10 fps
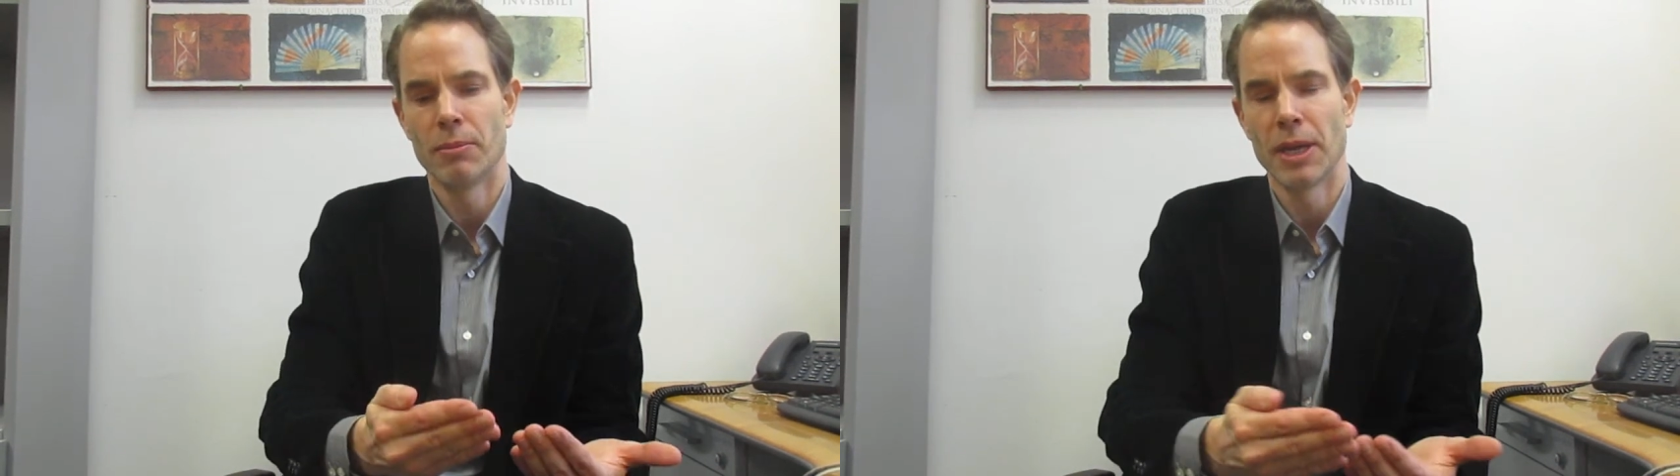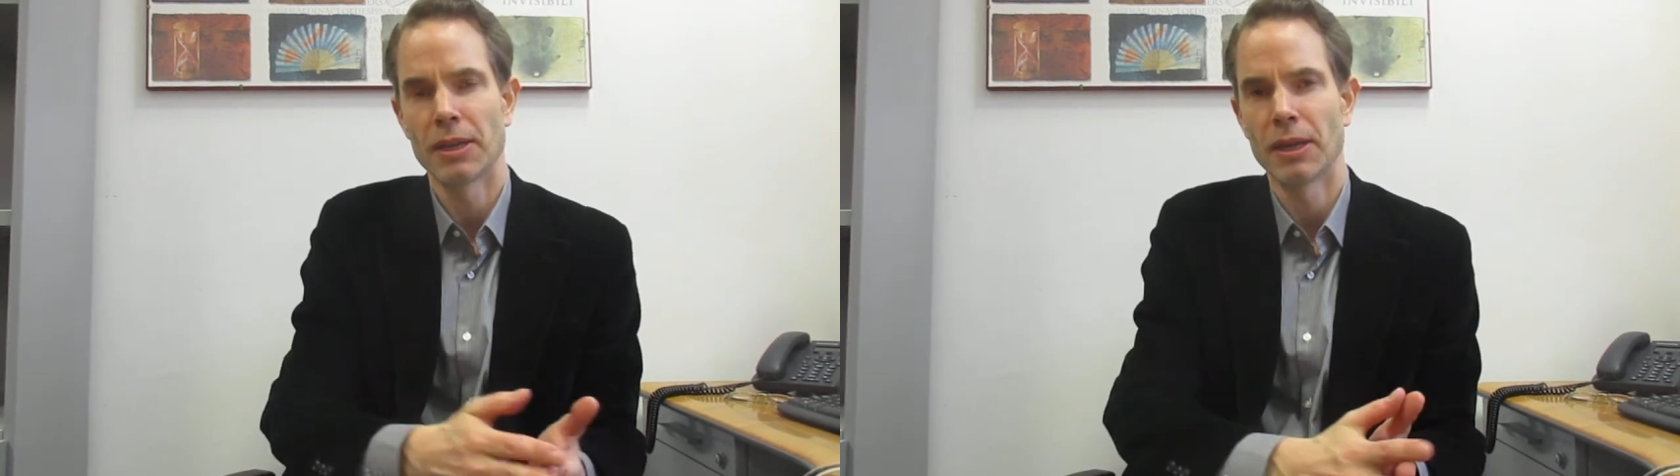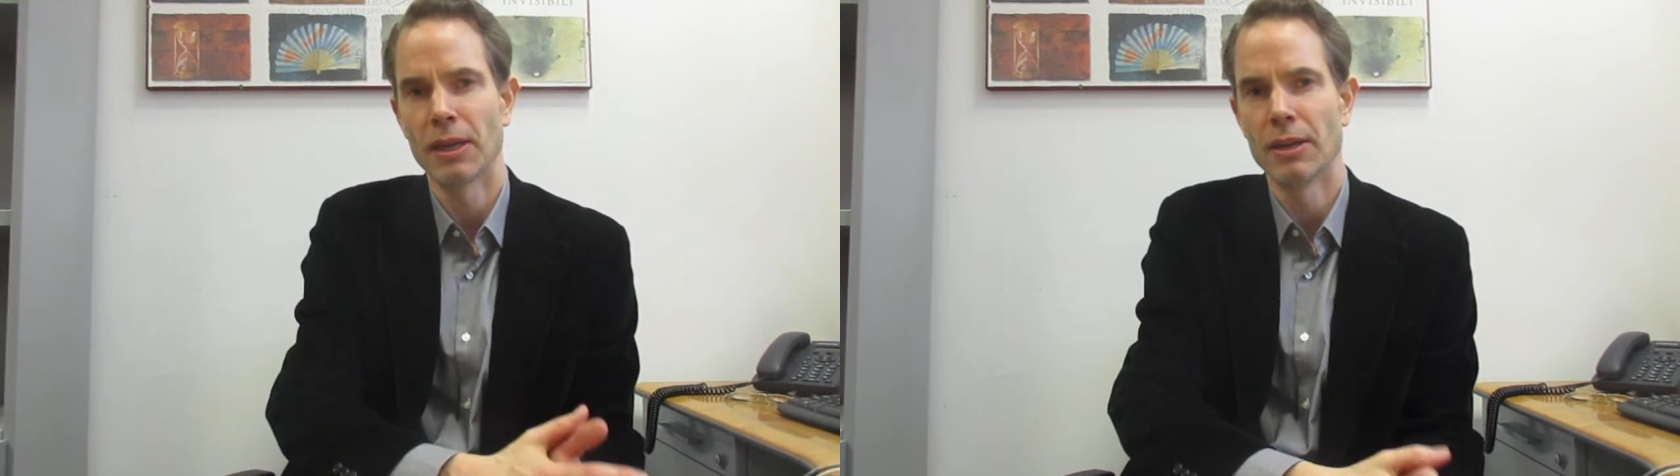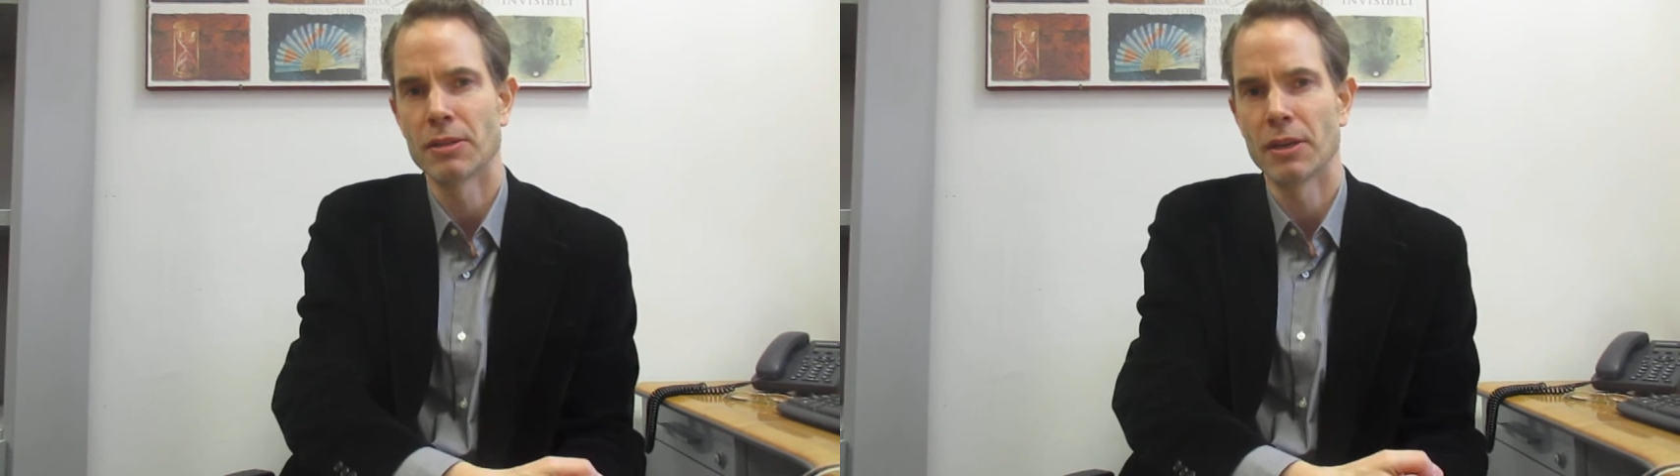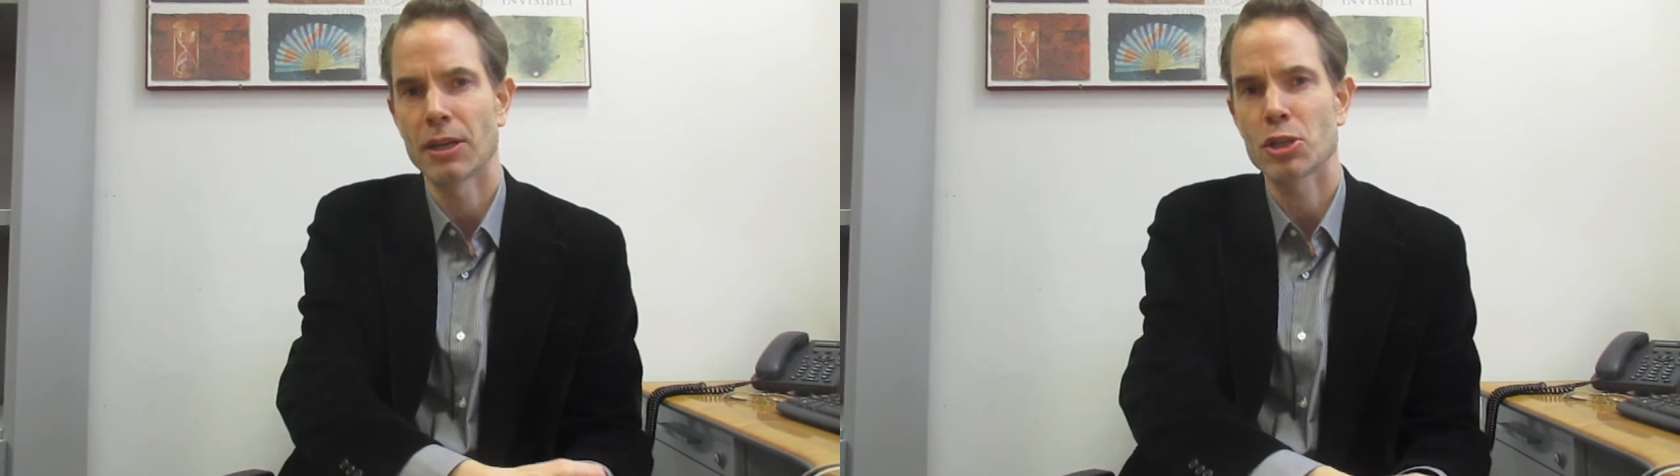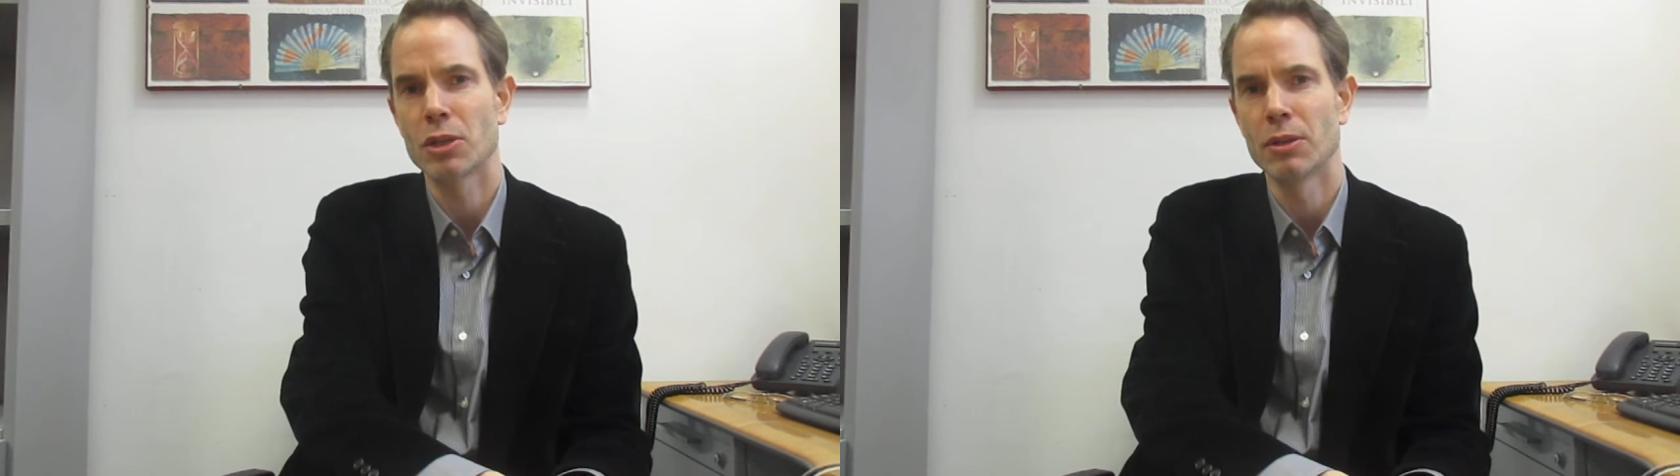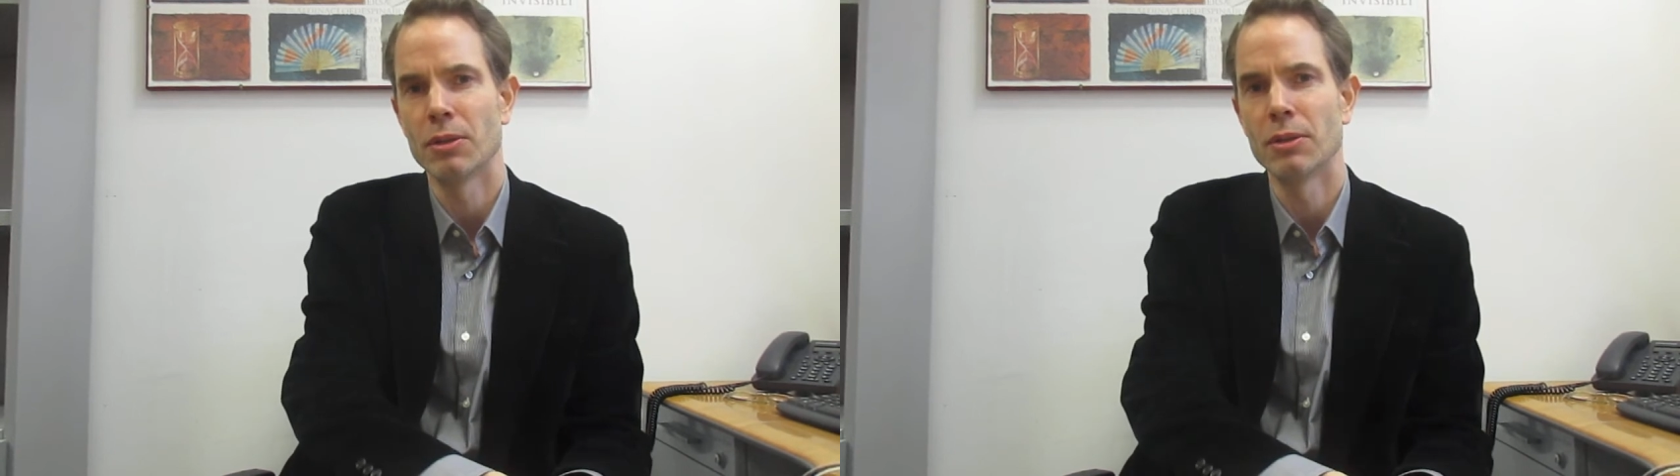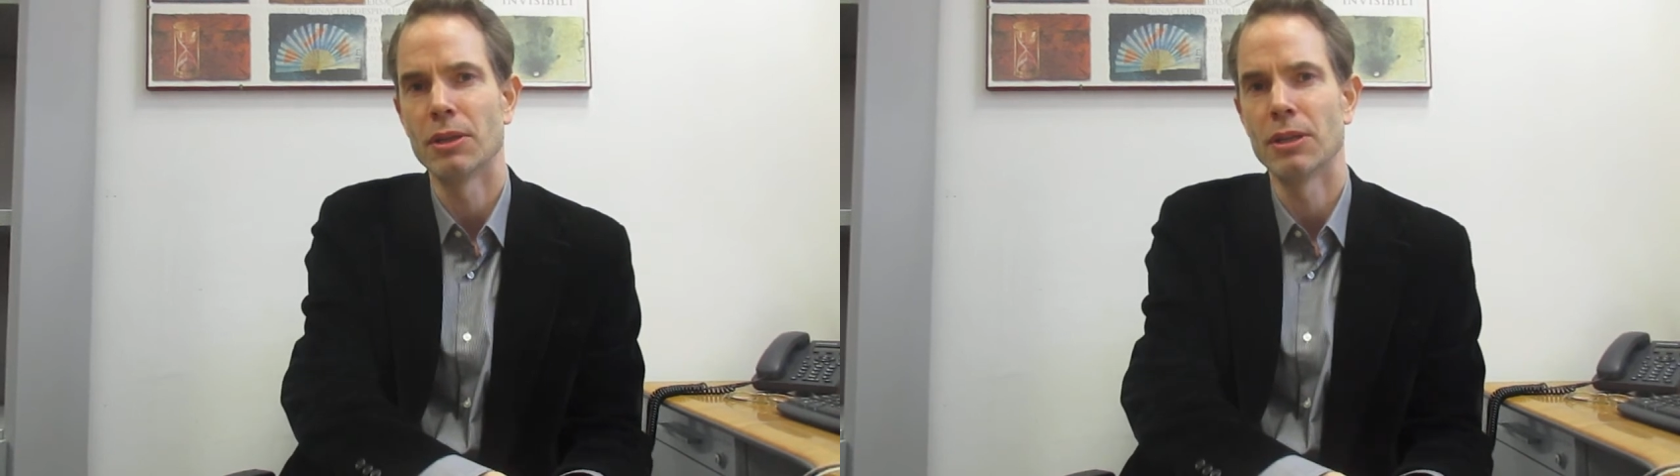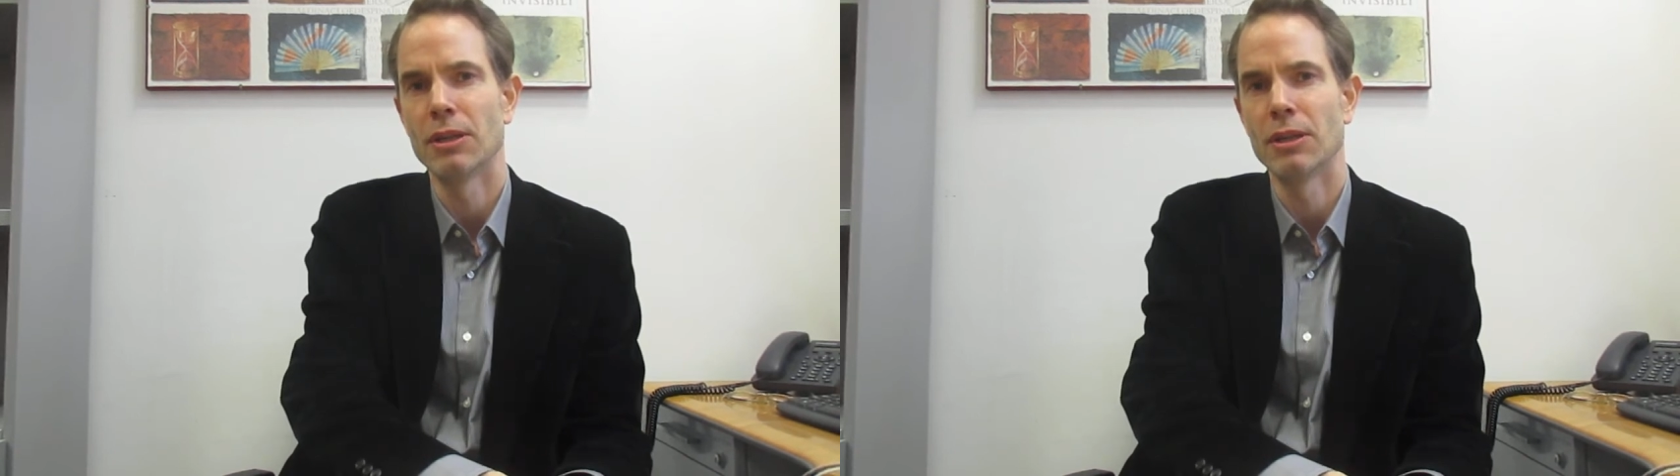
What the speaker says: making international